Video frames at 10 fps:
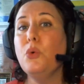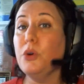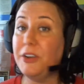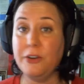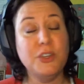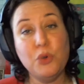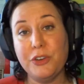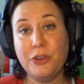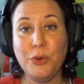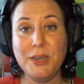or near somewhere
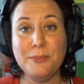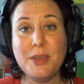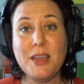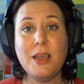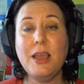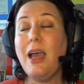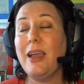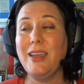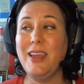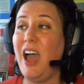you're going to be,
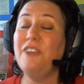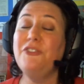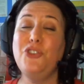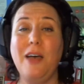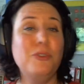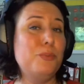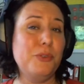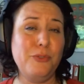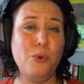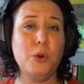again, I've traveled
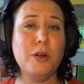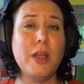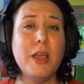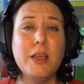before